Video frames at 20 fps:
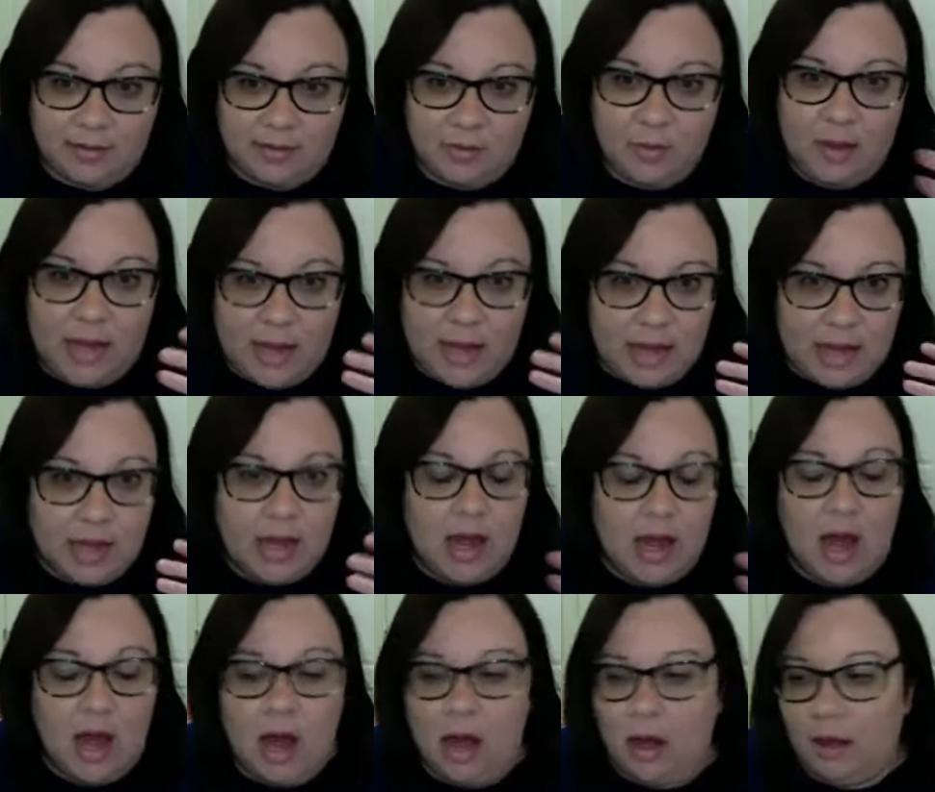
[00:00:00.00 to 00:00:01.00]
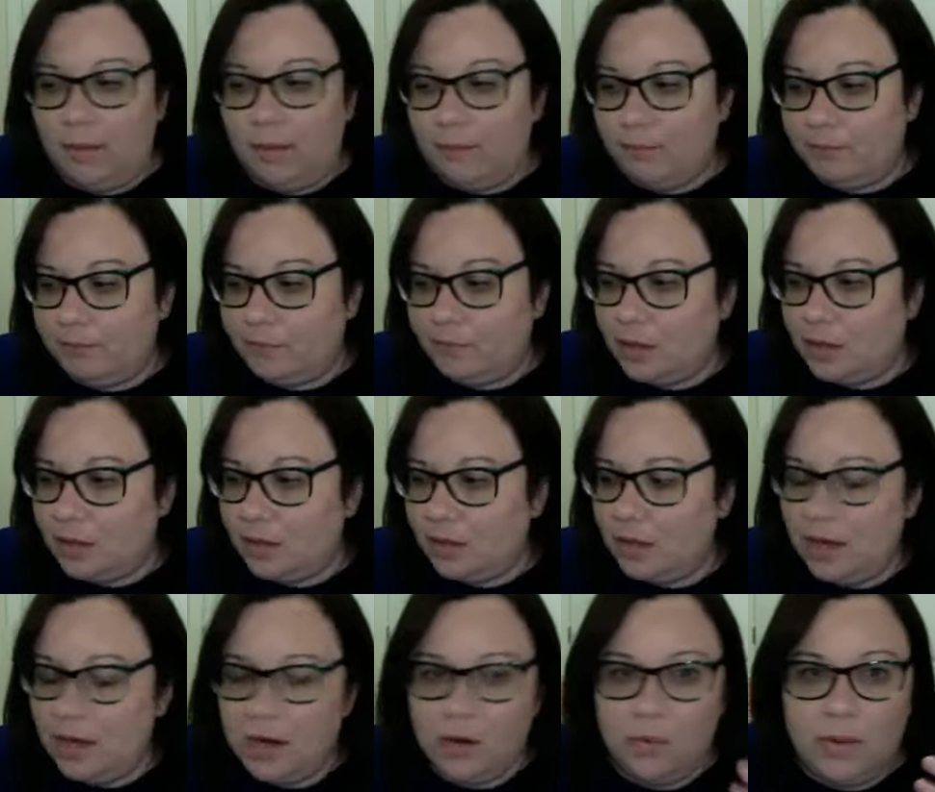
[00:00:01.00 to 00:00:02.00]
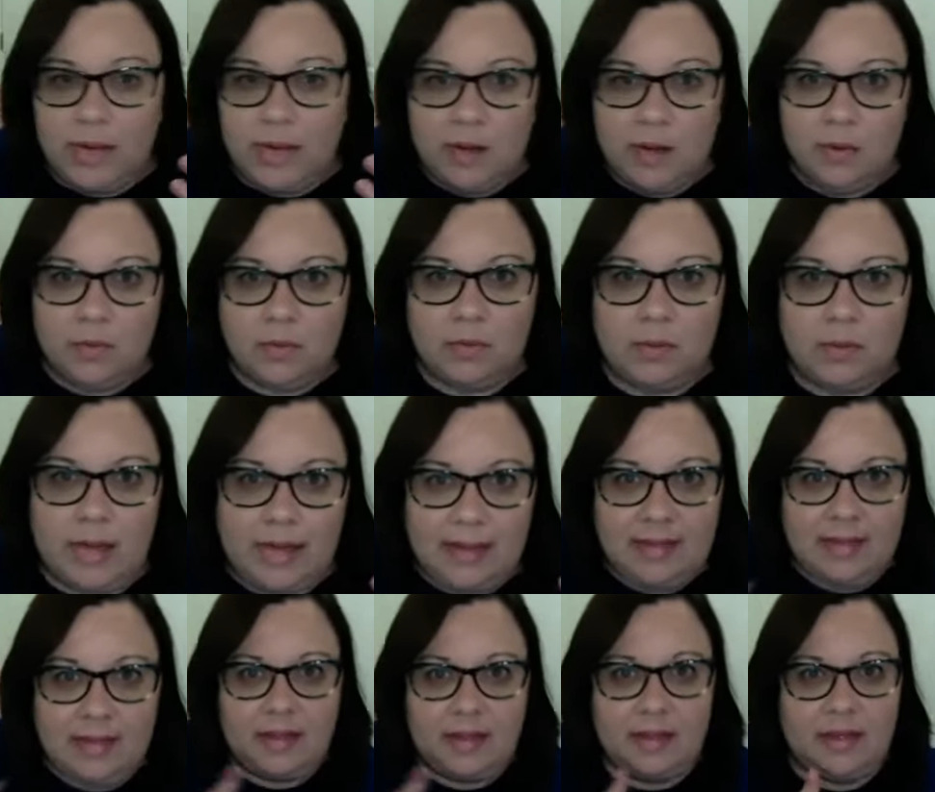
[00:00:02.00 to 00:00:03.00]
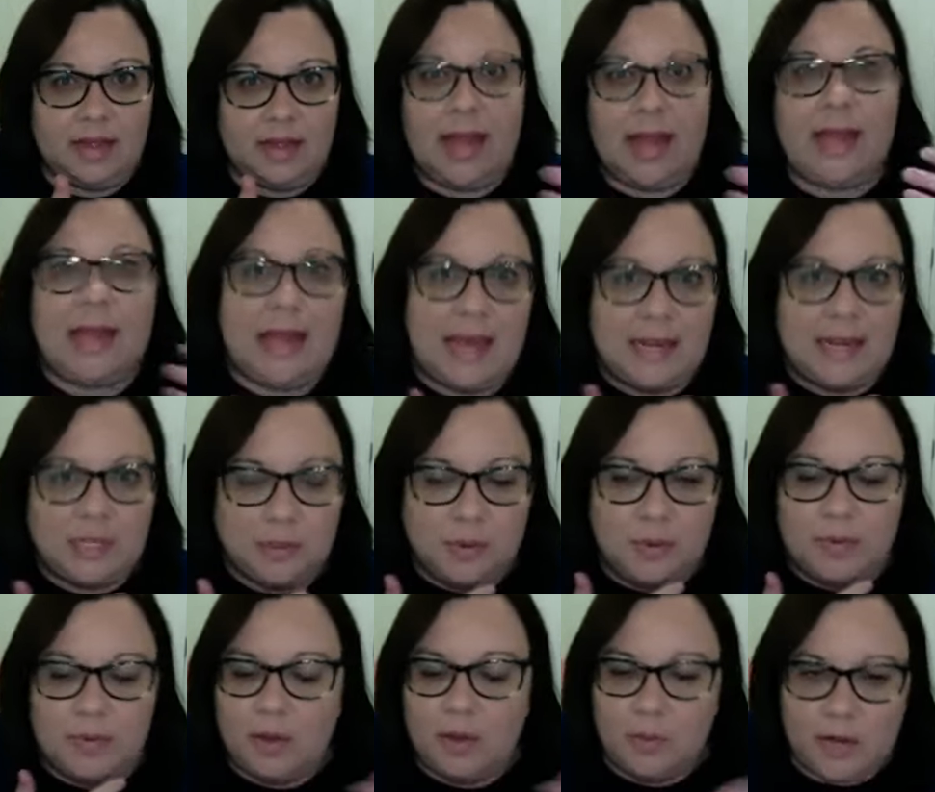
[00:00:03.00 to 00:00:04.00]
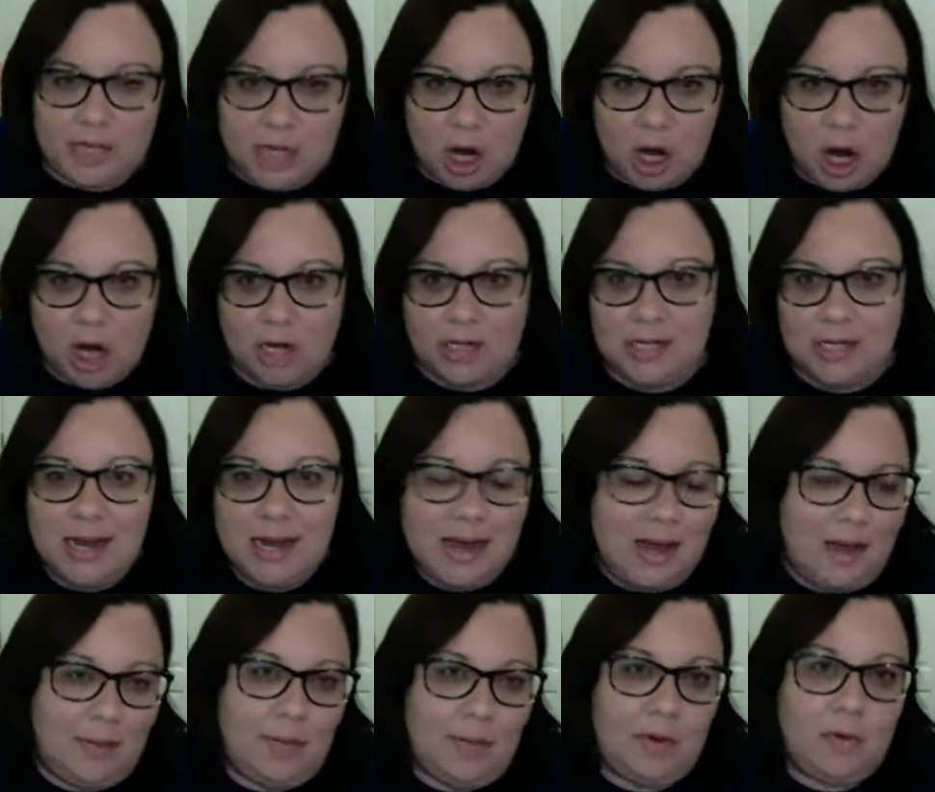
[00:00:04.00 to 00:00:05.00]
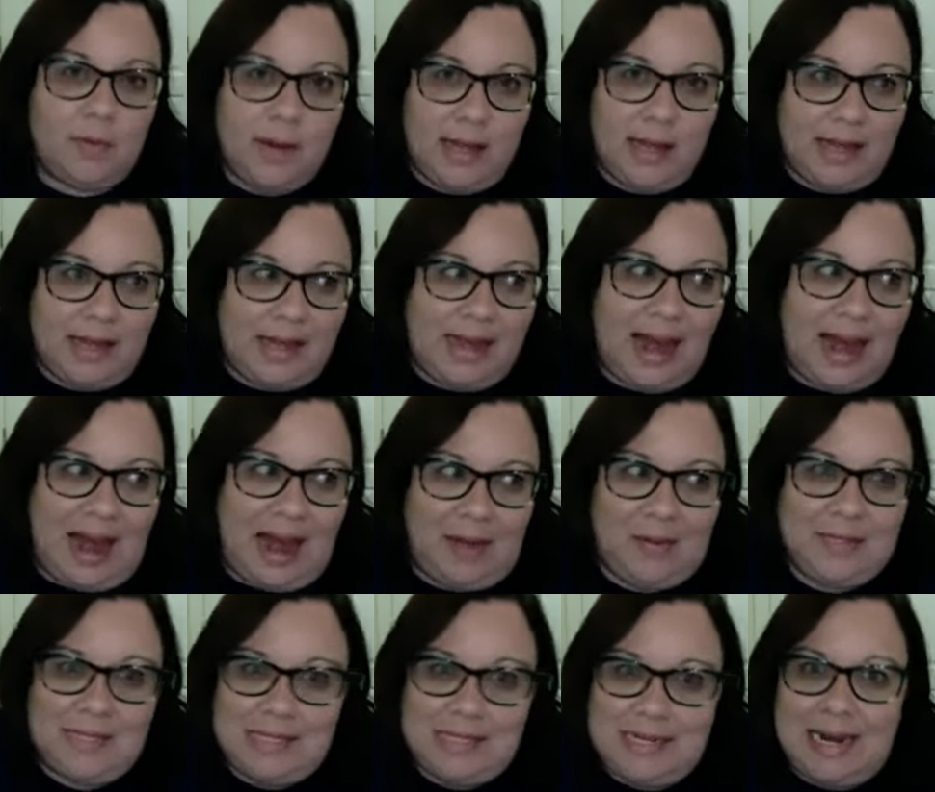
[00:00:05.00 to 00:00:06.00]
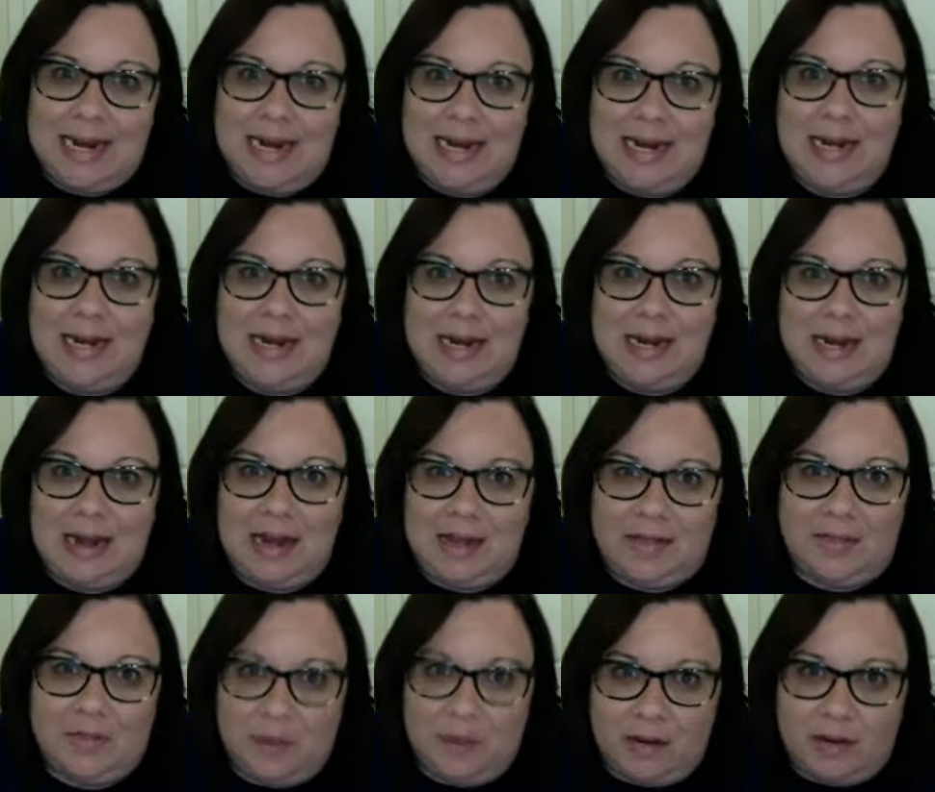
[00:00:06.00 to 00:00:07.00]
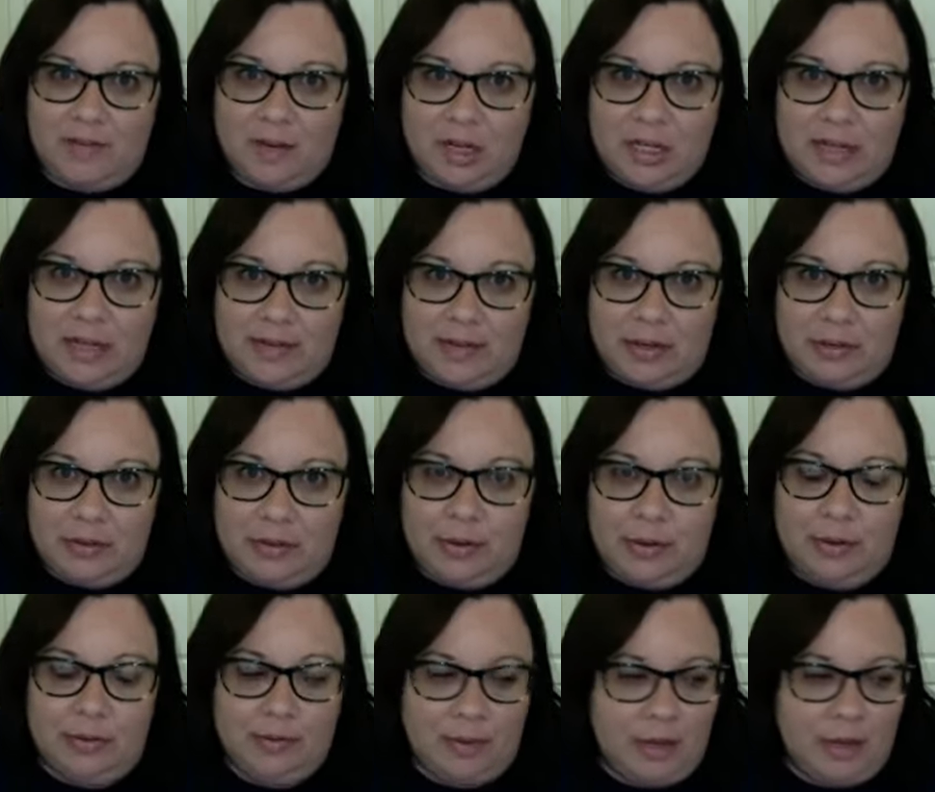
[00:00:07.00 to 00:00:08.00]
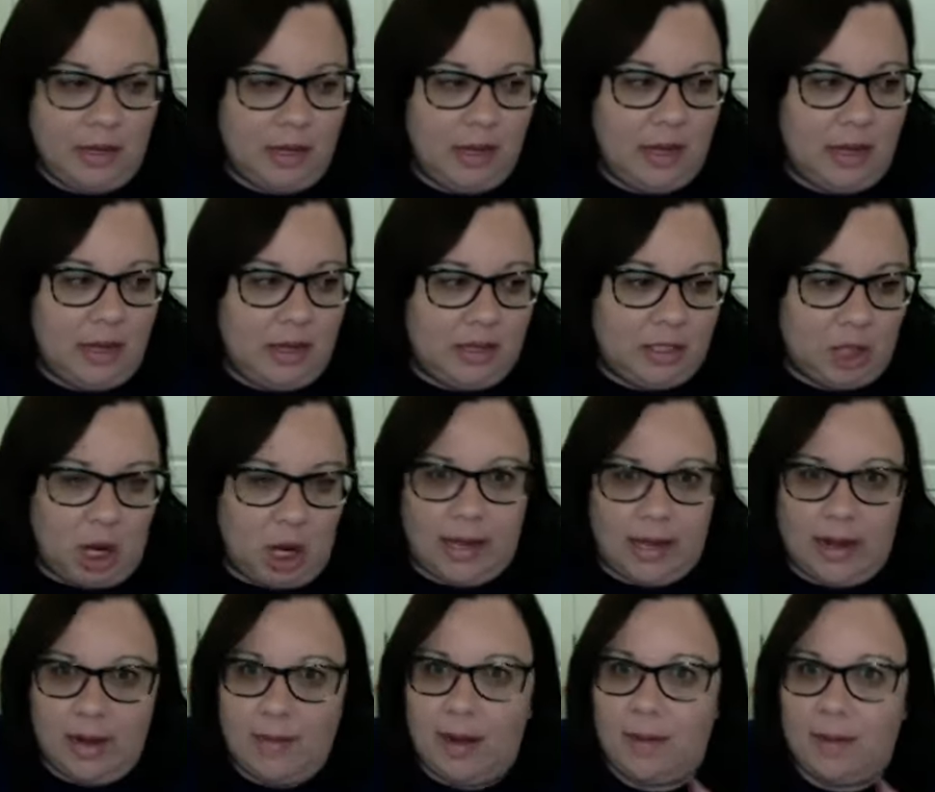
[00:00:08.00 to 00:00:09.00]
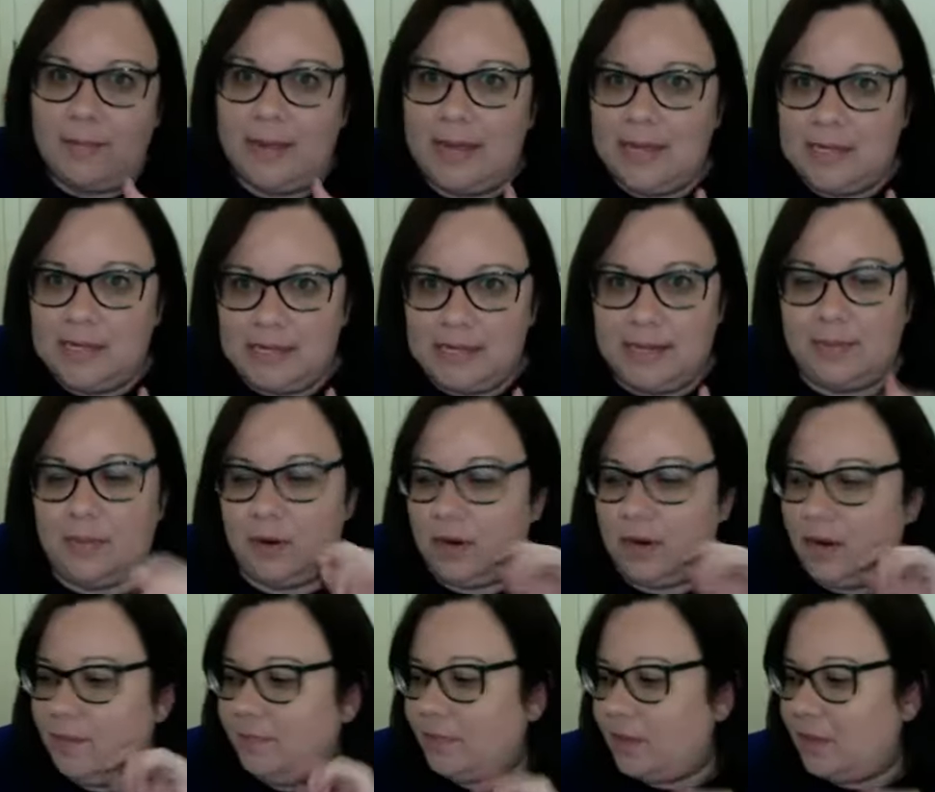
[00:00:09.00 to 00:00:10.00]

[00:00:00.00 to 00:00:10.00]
We um, you know, we like they engaged with me, we talked, but really I was standing at the front of her living room talking about Pink Zebra.